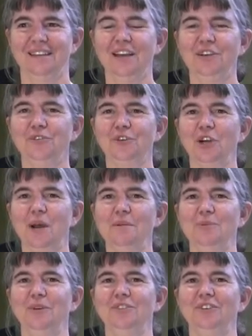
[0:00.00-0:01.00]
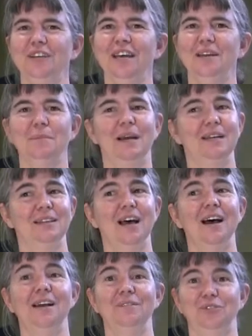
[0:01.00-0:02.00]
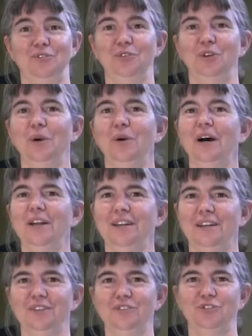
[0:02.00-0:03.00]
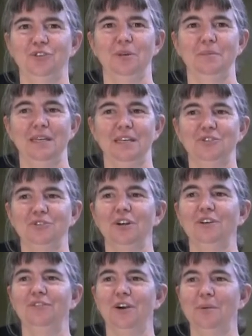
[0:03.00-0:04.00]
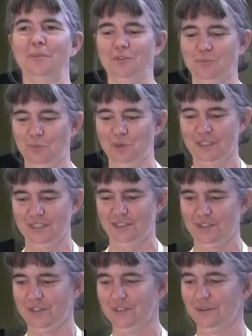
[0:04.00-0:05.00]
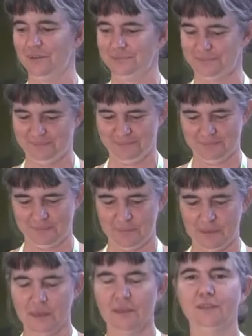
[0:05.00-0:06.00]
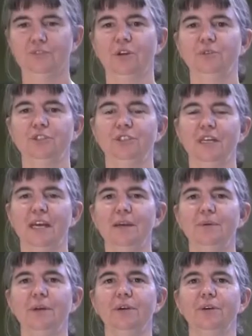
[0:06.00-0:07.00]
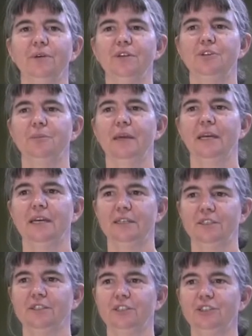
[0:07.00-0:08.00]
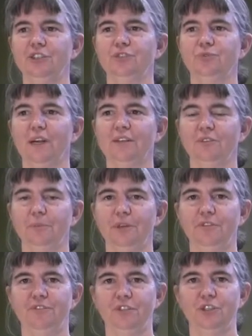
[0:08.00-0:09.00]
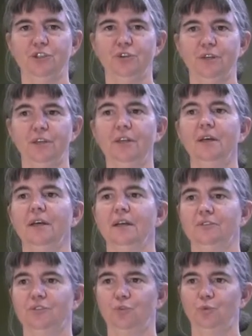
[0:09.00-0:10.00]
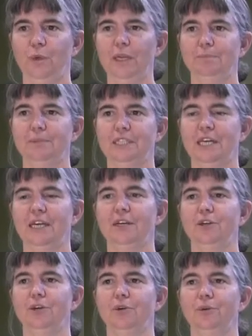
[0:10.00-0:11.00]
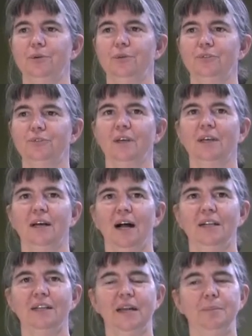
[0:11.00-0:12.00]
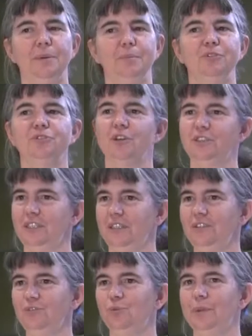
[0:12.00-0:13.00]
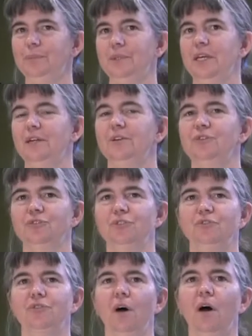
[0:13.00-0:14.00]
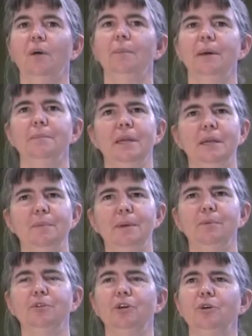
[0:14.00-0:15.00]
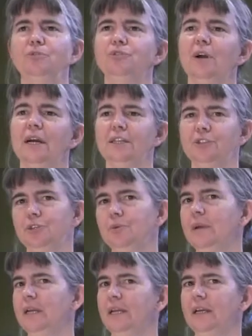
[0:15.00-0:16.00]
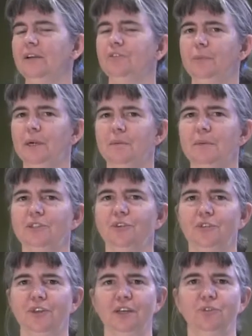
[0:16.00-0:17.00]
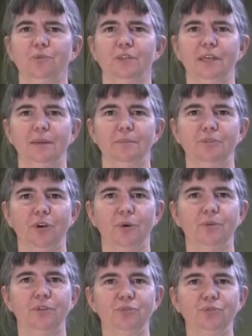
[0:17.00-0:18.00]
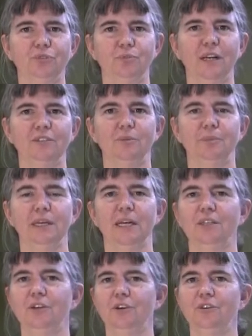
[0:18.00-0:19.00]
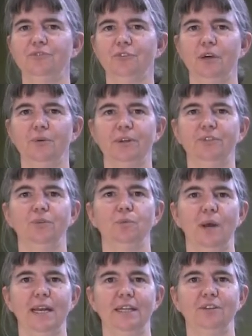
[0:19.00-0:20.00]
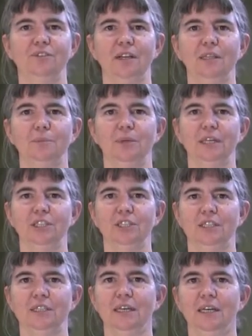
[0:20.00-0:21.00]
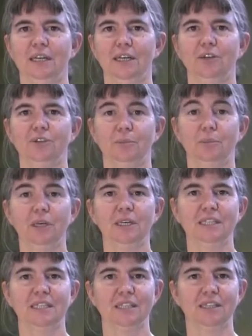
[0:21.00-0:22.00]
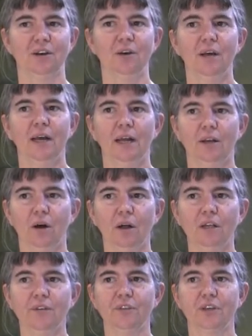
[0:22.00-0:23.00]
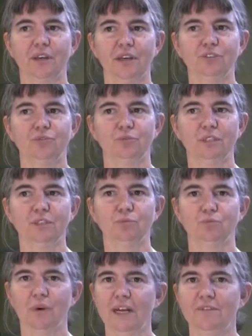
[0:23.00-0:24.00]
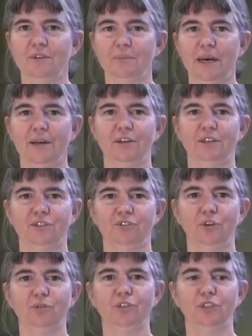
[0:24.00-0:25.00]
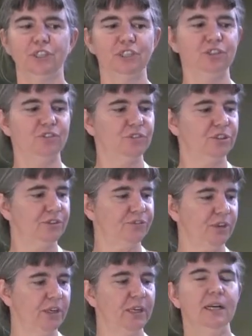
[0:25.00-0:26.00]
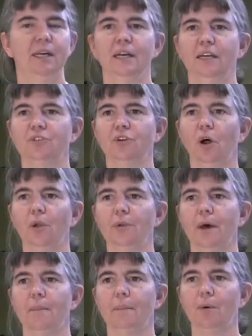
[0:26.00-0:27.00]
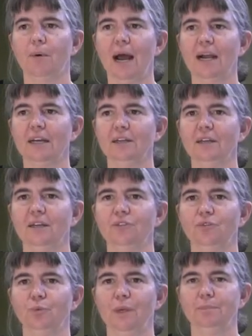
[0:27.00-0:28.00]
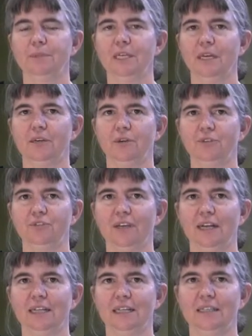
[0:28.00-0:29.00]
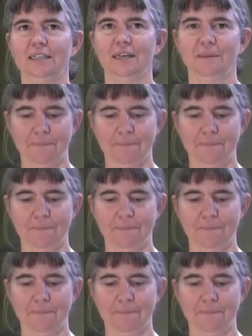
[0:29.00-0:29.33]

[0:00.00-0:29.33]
Thank you for coming once again, my live studio audience, to the McKittrick Farmers Mercantile. So today we are going to make a delicious recipe featuring sweet potatoes. A lot of people start to eat sweet potatoes in the fall, but many people don't try to do many experimental things with them. So this was a recipe I learned for a recent wedding celebration here at the Mercantile. All of the guests really raved about it. It's so delicious and different. It's called Moroccan sweet potato salad.